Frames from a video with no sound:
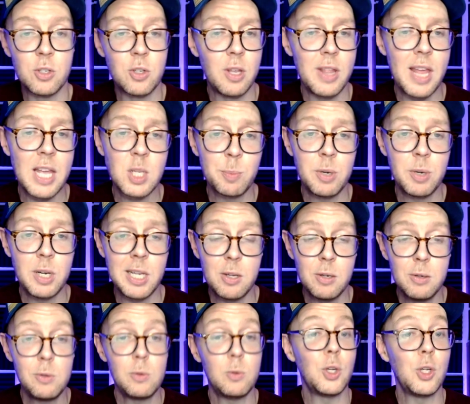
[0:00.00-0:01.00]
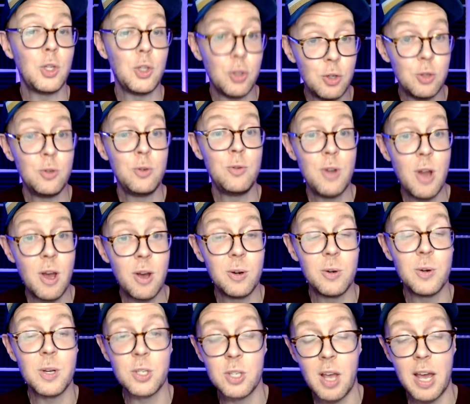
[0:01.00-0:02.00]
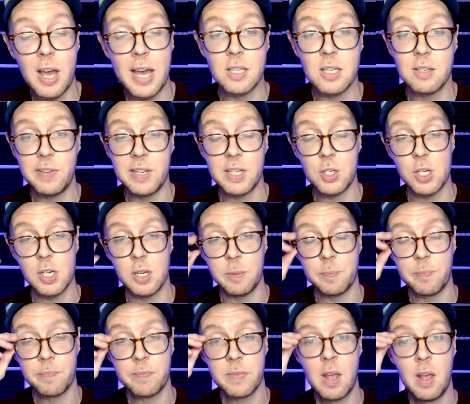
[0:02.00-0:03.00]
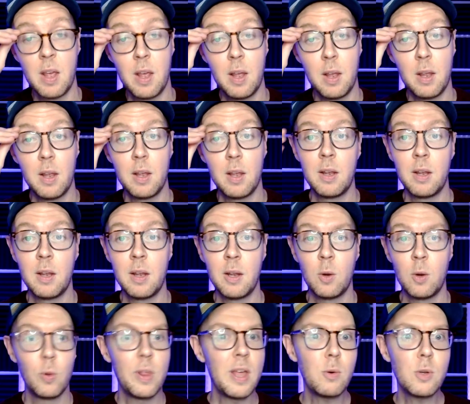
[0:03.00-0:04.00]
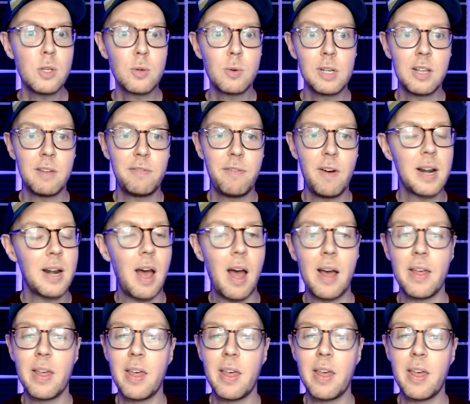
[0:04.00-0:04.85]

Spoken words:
So that's pretty cool. You know science fiction. Well, that was really fun.